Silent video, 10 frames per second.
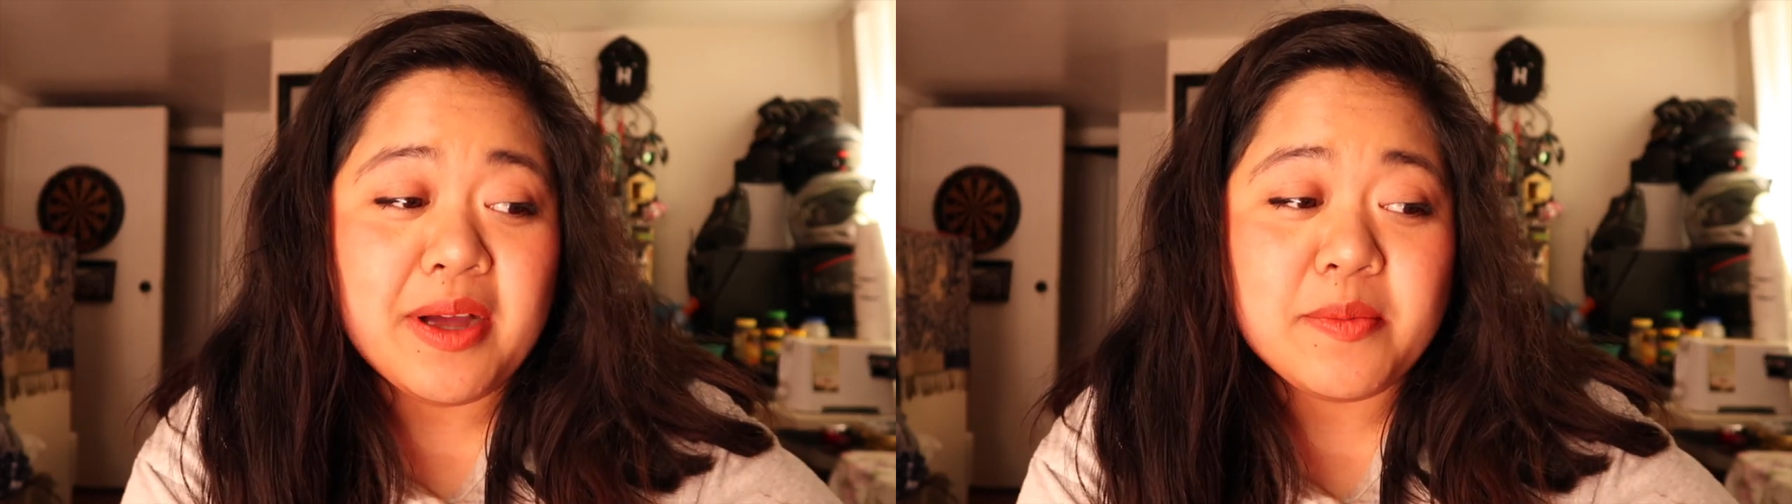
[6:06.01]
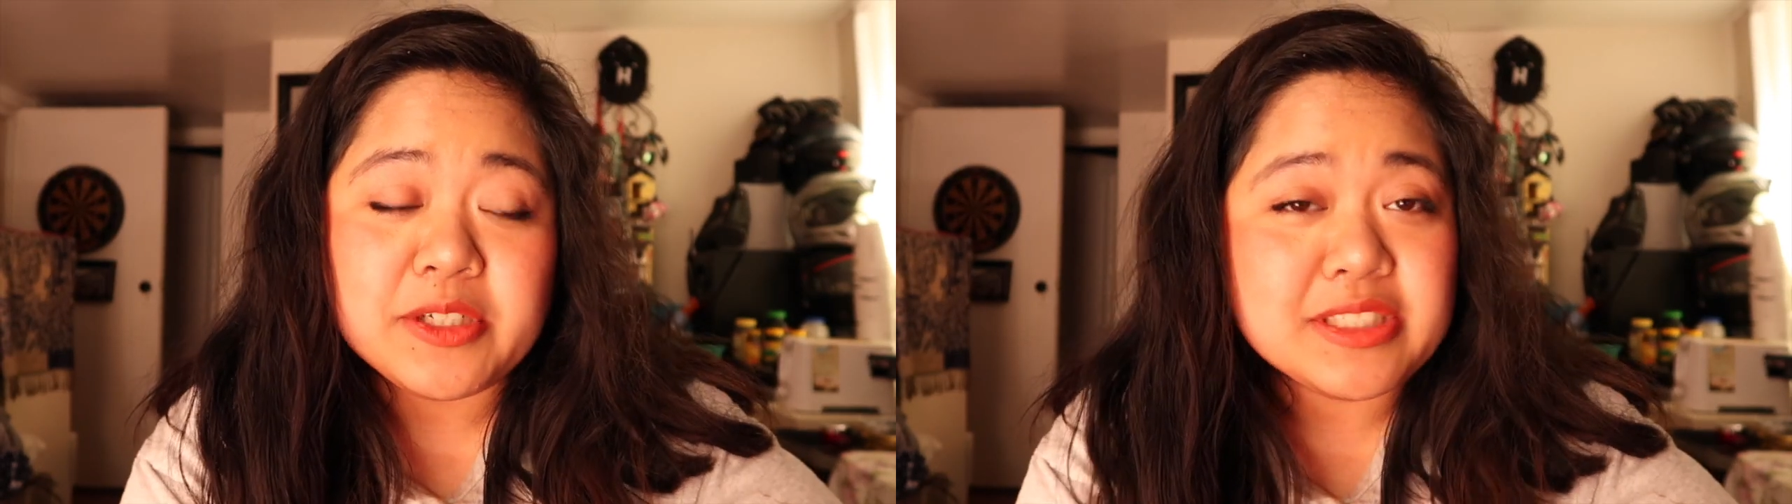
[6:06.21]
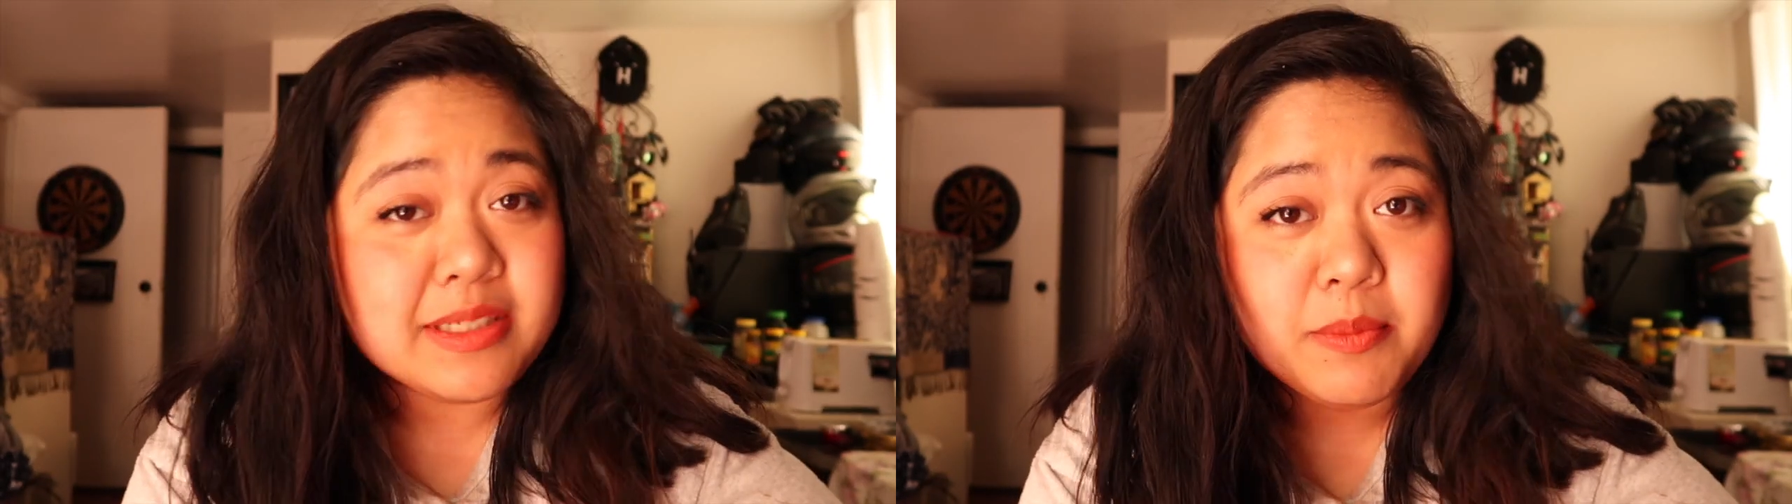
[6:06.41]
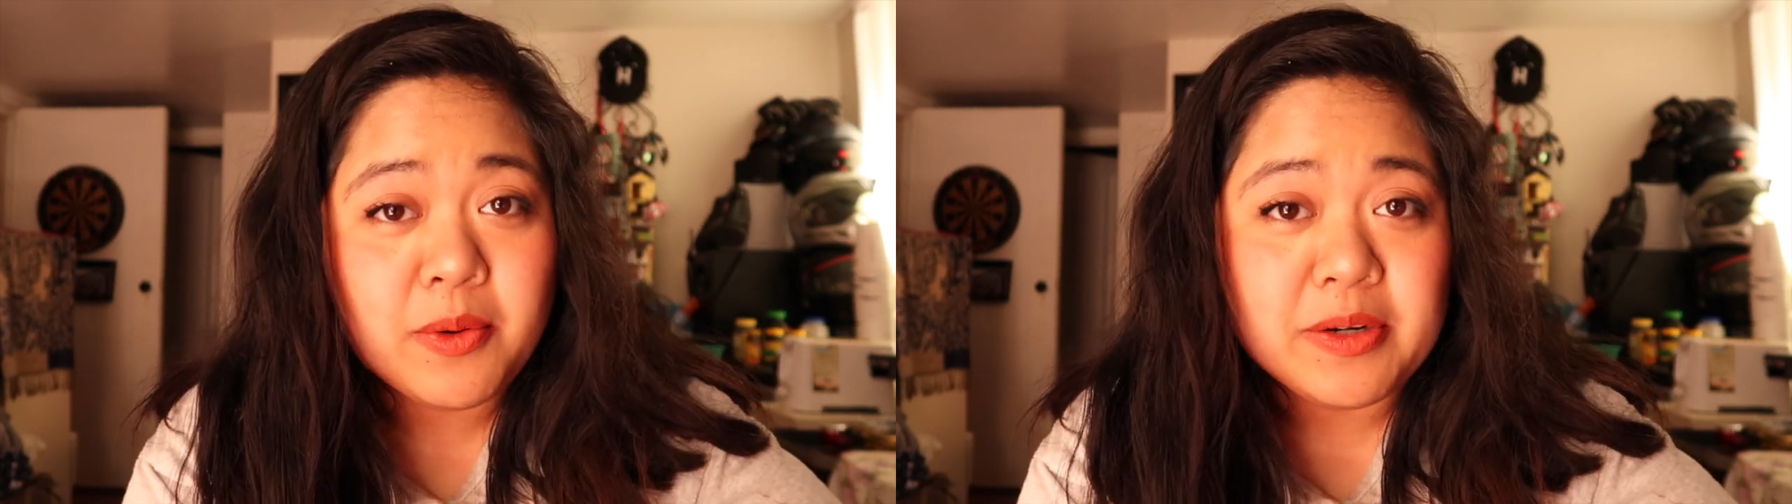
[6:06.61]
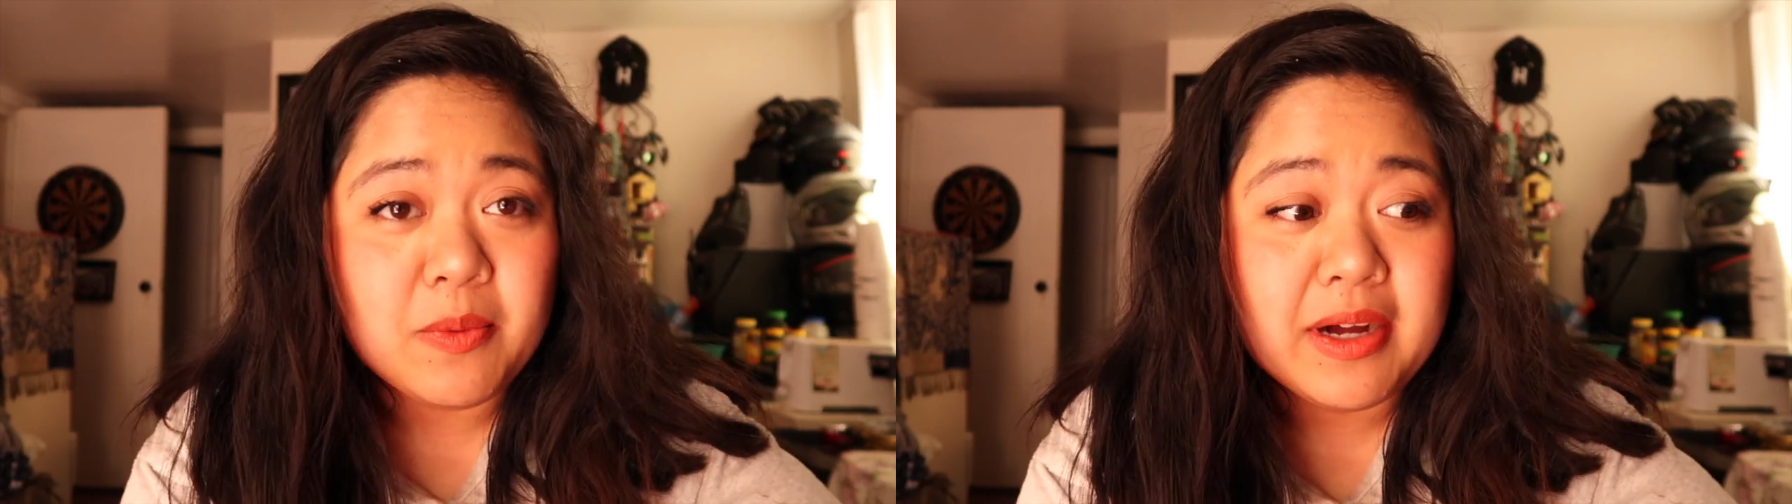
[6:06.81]
and we're just at
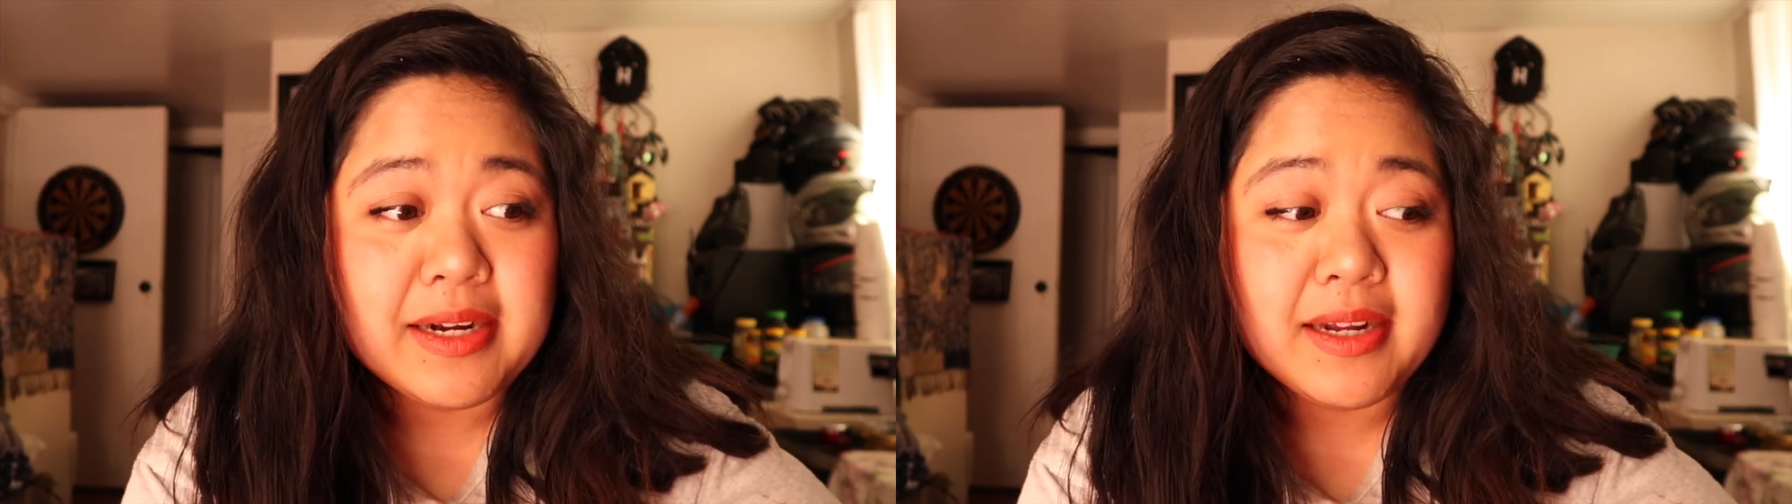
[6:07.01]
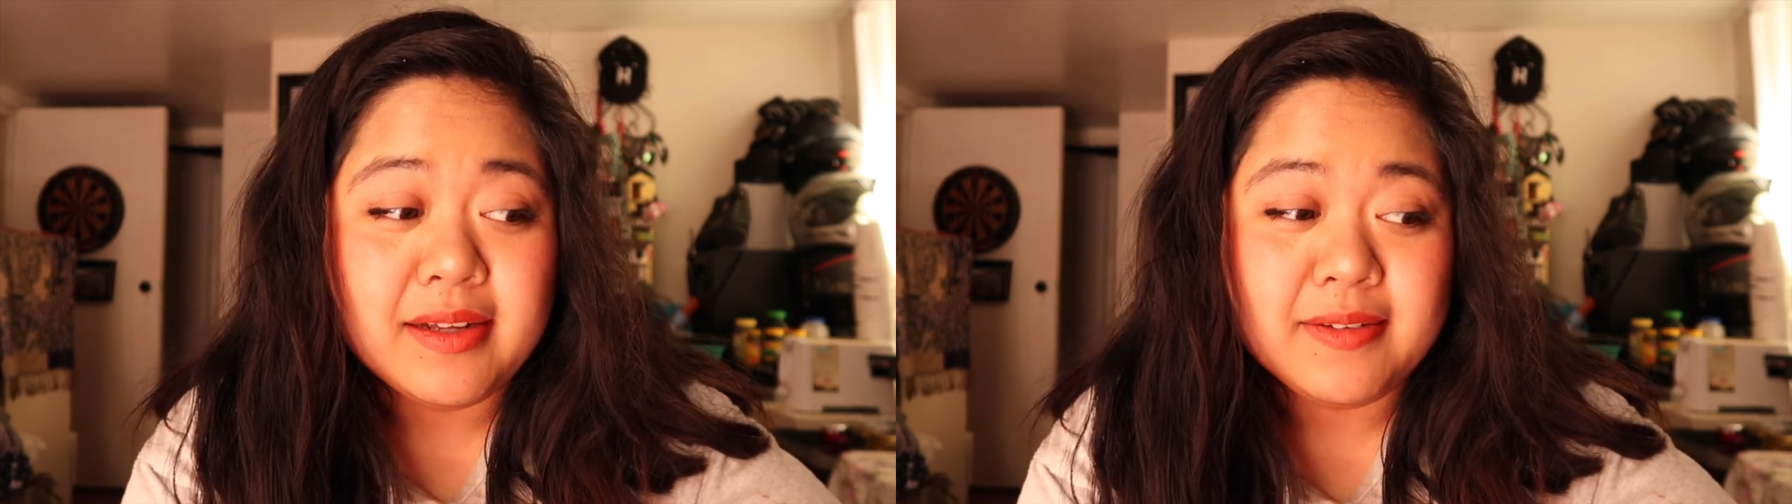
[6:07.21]
point 1.